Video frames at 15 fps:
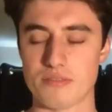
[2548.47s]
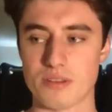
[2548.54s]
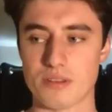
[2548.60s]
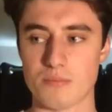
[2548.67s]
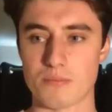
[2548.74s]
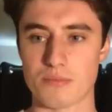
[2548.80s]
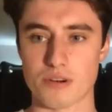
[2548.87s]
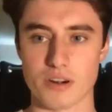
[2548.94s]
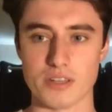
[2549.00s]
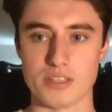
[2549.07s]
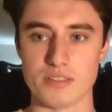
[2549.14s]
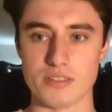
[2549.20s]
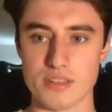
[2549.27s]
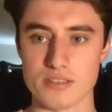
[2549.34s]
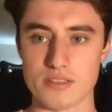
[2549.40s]
a pretty
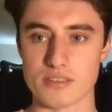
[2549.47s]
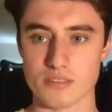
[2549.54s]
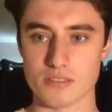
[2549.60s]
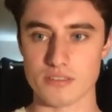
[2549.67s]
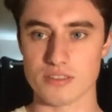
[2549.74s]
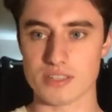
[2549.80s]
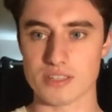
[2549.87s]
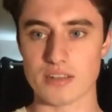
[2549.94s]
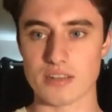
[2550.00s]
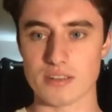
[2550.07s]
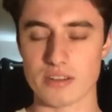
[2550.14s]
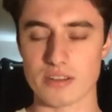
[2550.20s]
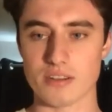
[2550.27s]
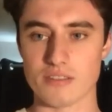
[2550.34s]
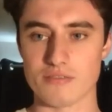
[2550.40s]
decent
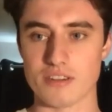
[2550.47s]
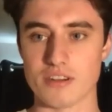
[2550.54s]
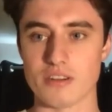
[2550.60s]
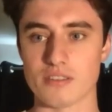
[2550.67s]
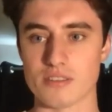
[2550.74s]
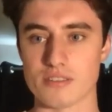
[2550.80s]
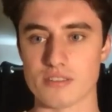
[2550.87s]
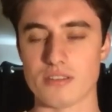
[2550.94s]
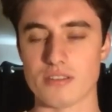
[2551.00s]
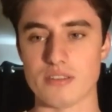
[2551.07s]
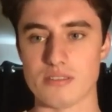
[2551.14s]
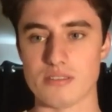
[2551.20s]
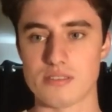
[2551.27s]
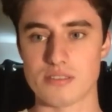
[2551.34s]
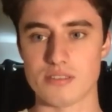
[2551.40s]
understanding of all the
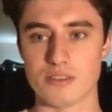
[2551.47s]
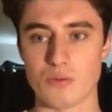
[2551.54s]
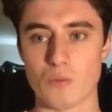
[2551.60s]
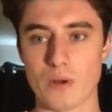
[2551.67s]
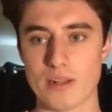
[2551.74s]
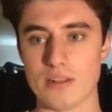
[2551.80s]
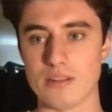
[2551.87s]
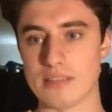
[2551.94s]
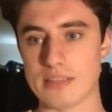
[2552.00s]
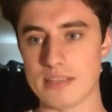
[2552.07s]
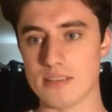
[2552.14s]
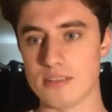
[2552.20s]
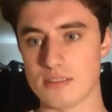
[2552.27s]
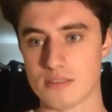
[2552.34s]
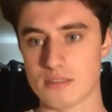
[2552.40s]
skills you will
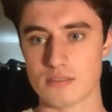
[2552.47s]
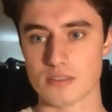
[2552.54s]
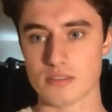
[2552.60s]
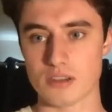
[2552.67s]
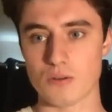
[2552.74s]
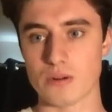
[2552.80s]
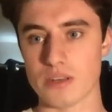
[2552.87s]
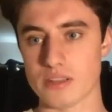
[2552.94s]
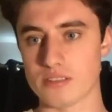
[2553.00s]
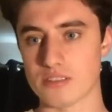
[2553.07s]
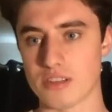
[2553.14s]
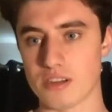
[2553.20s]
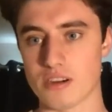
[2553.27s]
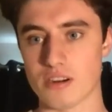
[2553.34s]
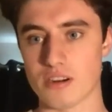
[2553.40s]
need going into
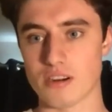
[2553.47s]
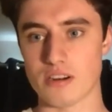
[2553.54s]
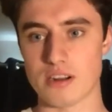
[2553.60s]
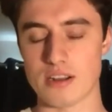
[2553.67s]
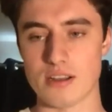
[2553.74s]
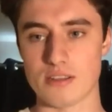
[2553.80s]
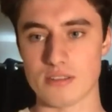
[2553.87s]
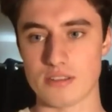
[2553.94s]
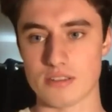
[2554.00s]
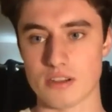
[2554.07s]
your uh,